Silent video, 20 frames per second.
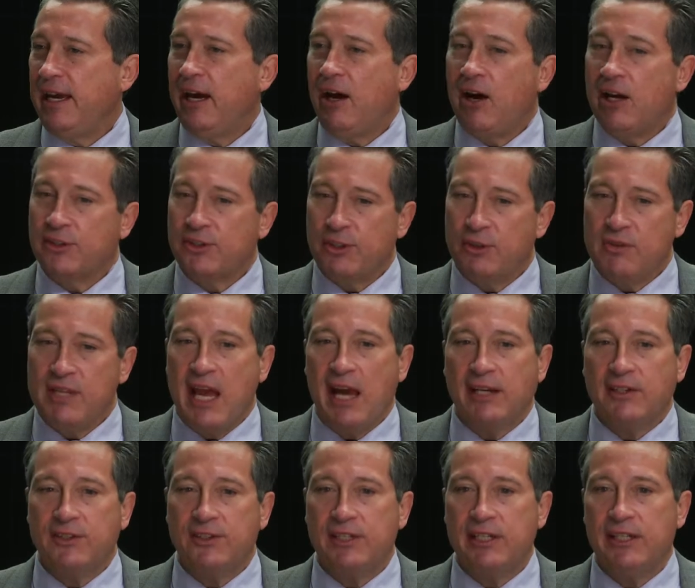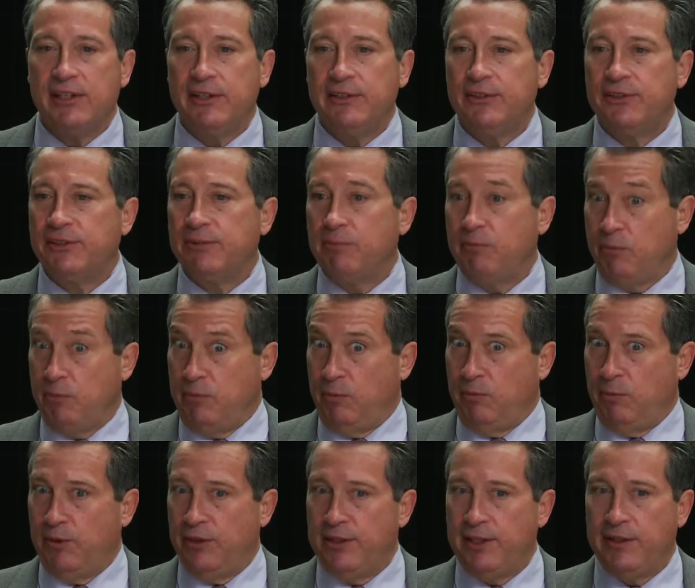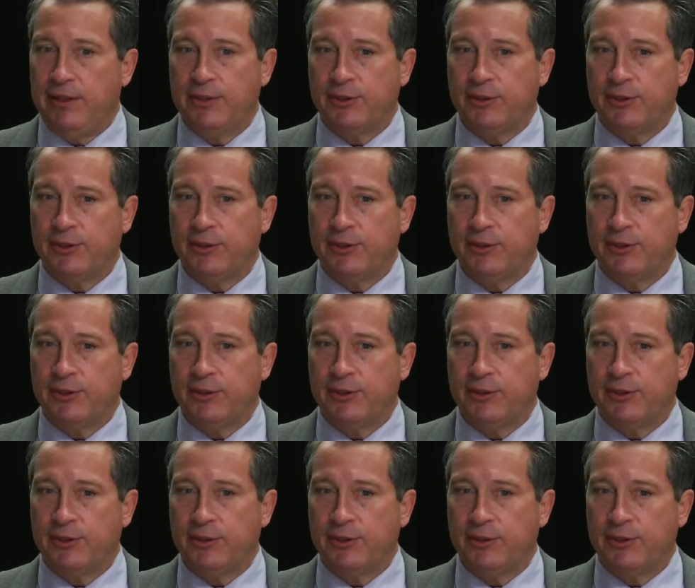Also next is, within